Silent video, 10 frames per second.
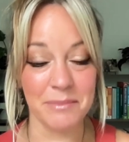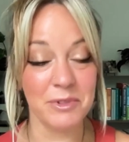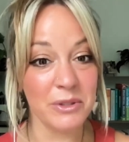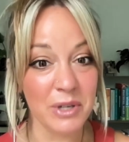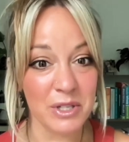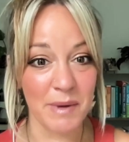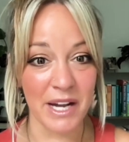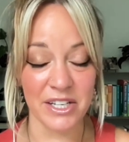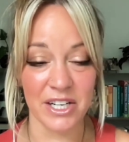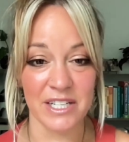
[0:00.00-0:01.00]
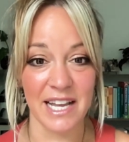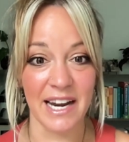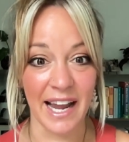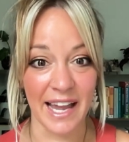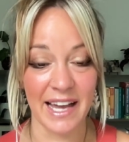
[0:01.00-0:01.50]
glucose monitors, and
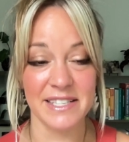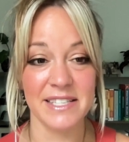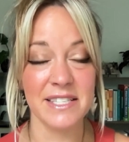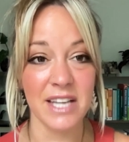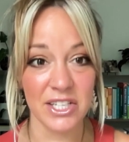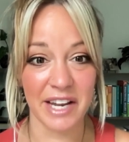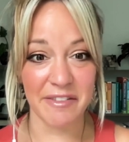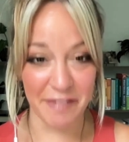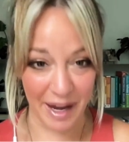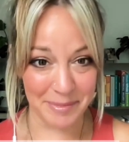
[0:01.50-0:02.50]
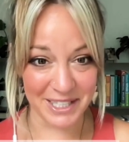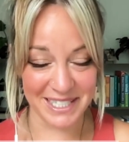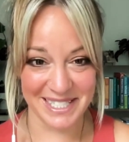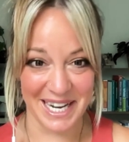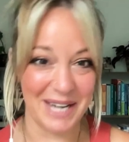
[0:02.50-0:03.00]
I had such a fabulous
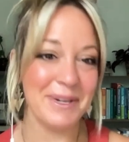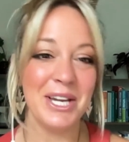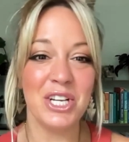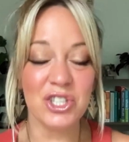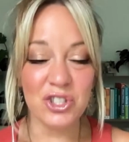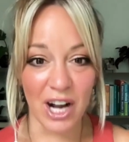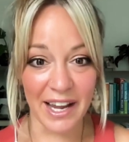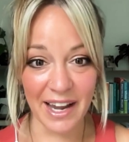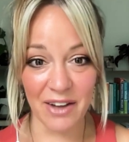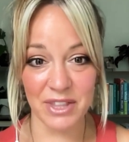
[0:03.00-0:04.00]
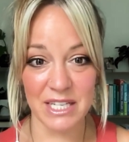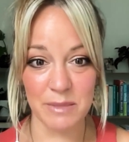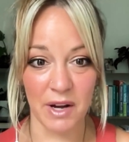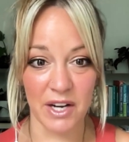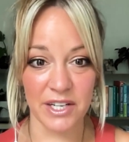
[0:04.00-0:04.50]
time trying out these
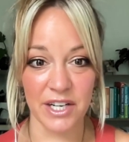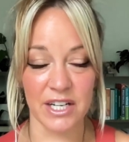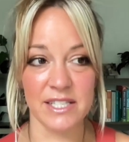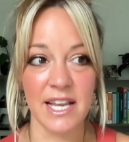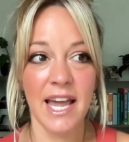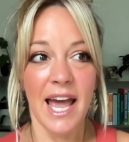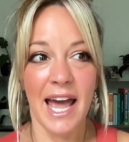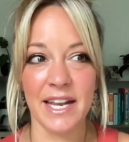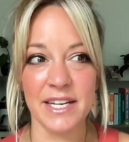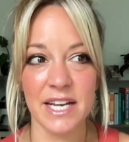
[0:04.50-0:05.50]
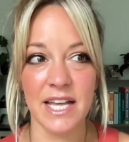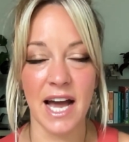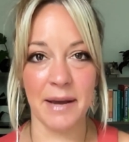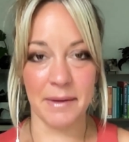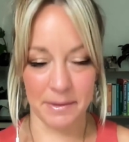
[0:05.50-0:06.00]
monitors, and
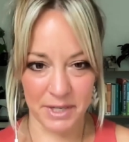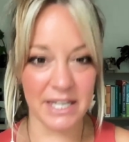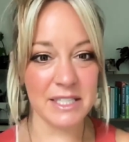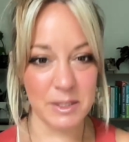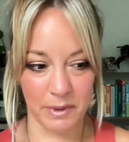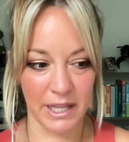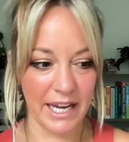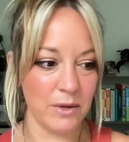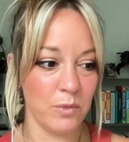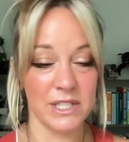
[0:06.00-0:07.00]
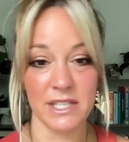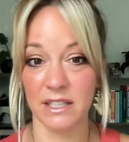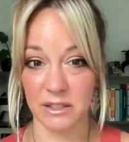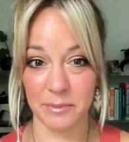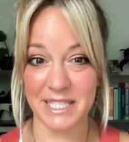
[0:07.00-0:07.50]
I'm going to explain what's a
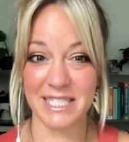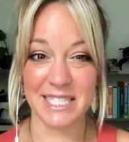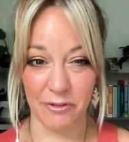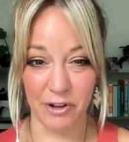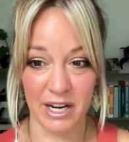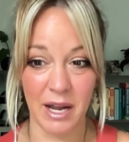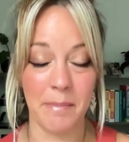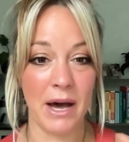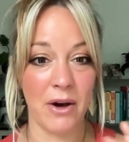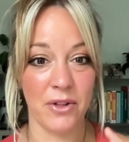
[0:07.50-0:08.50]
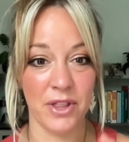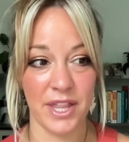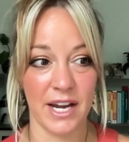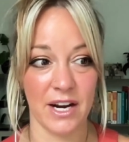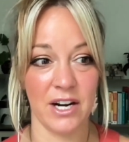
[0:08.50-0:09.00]
little bit different about
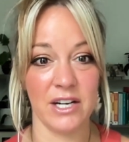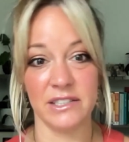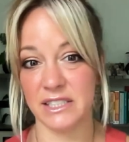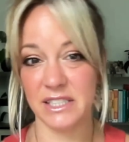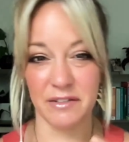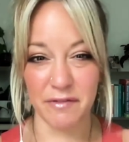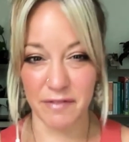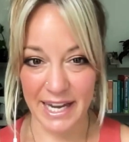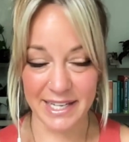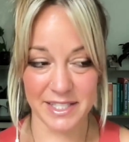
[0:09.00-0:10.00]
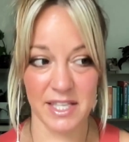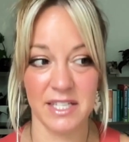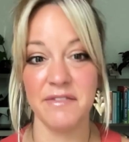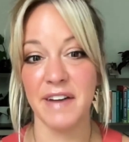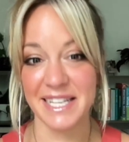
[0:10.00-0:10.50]
their device. The
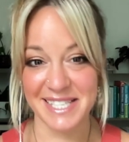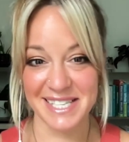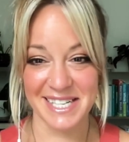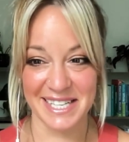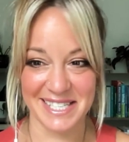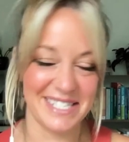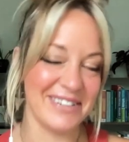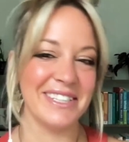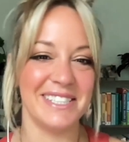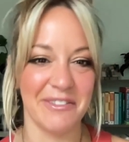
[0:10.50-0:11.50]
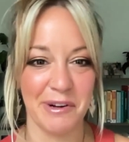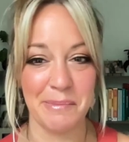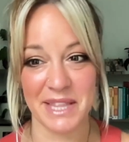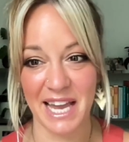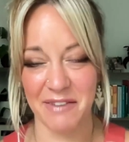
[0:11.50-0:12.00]
device isn't necessarily different, but
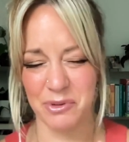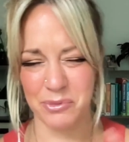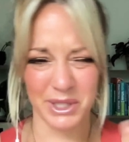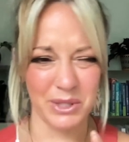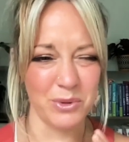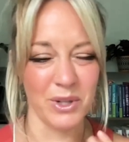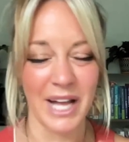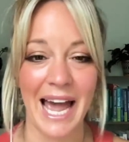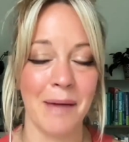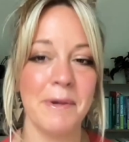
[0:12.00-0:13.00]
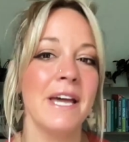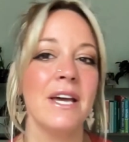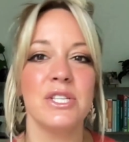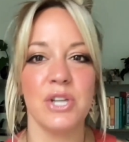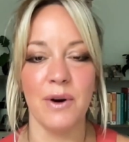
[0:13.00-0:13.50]
they have a really cool app.
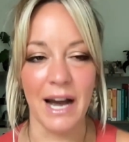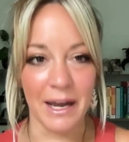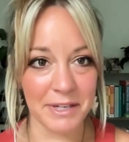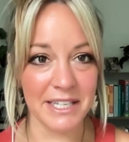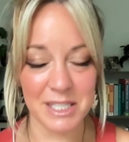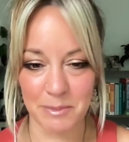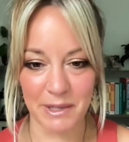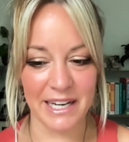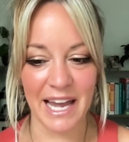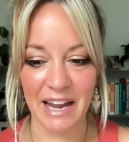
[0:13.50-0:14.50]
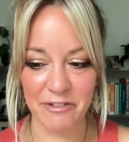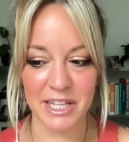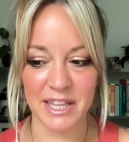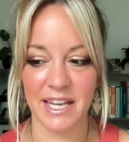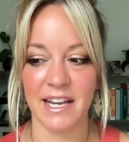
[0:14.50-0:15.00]
So I'm going to explain
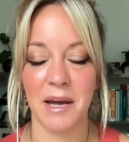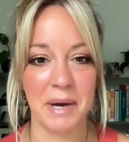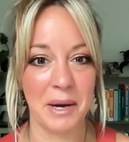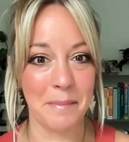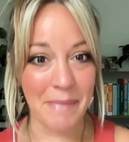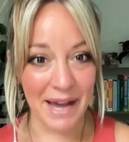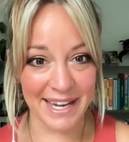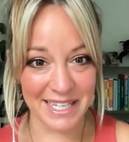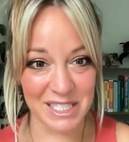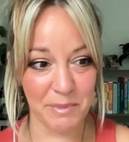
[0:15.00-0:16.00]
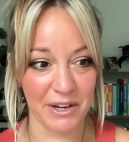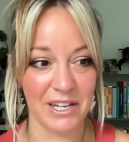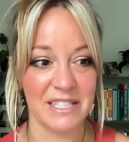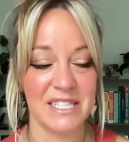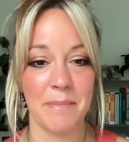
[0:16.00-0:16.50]
everything about my
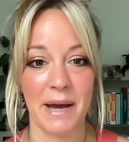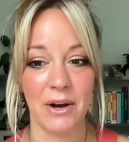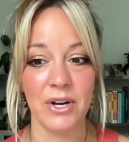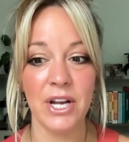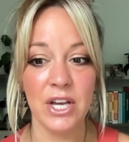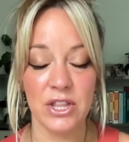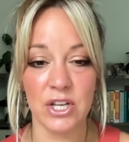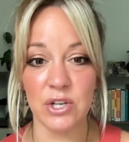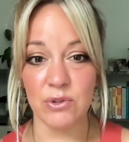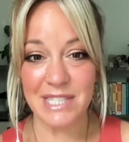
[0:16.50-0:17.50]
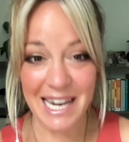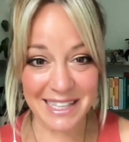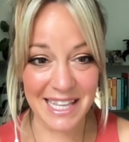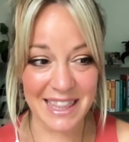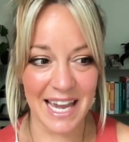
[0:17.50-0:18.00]
experience, about the new tech
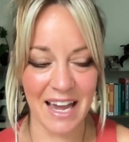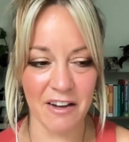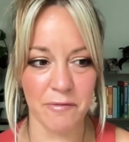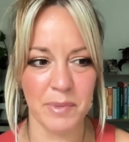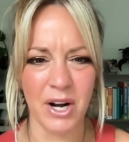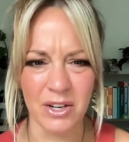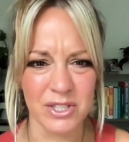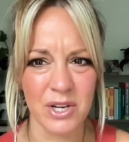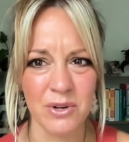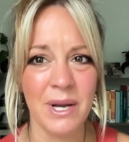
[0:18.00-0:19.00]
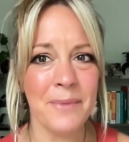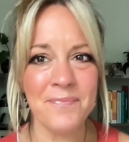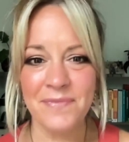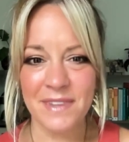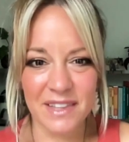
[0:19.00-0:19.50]
that they have, but also
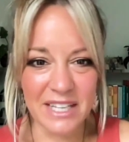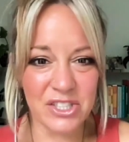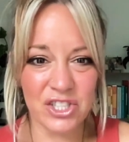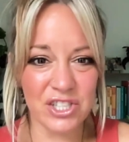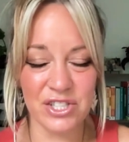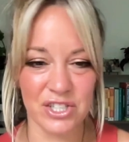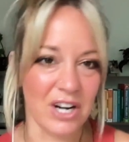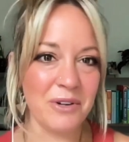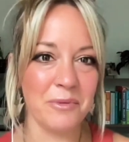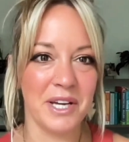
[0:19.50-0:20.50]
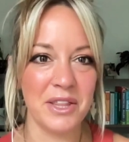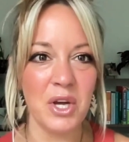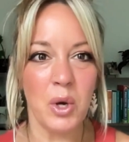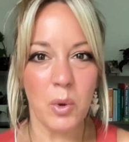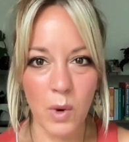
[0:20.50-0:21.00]
let's just start with
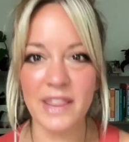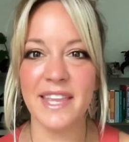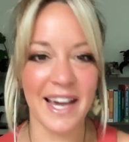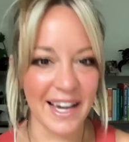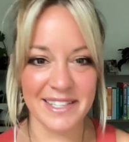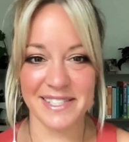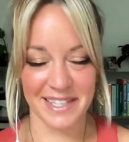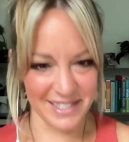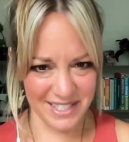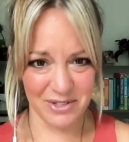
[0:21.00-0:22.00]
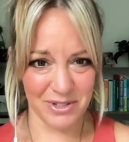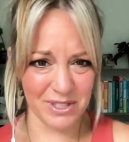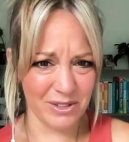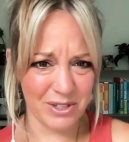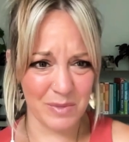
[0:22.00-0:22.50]
what the heck is a continuous
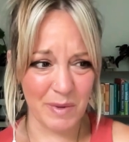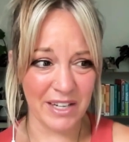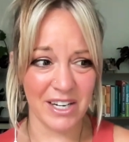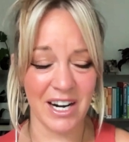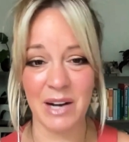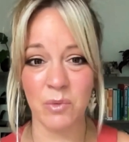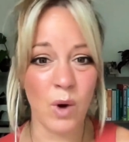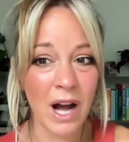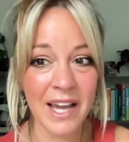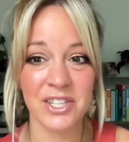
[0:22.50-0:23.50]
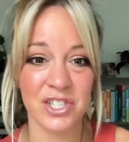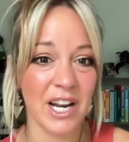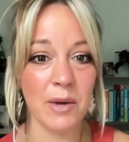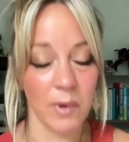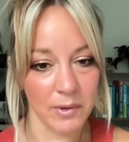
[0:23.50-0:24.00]
glucose monitor and why should
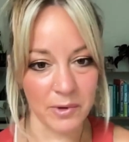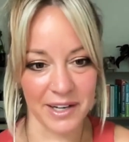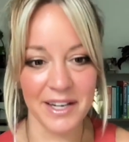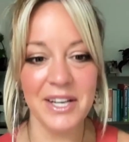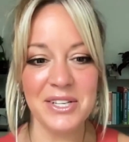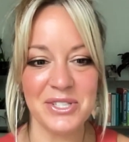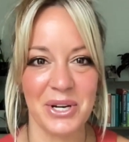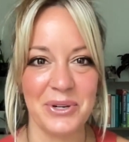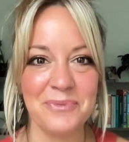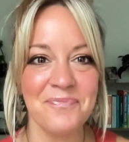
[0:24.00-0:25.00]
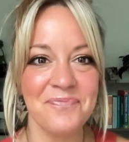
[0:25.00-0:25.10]
I want one? So